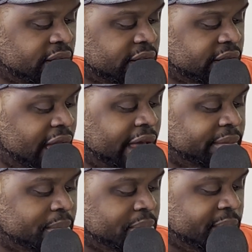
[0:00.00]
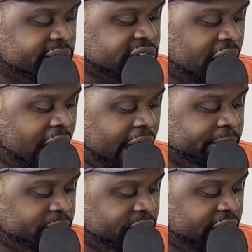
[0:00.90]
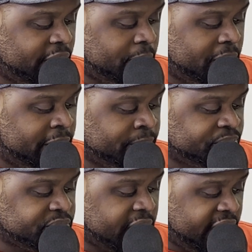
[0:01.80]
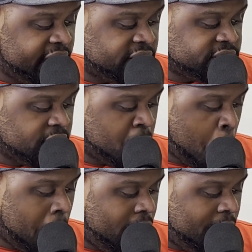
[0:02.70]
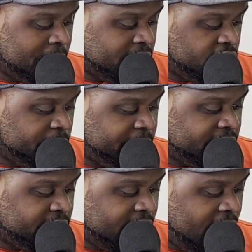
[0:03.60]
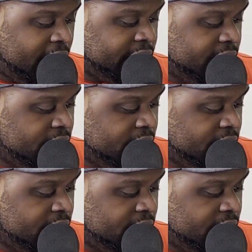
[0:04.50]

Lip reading: not much hype there, but he is a little bigger guy.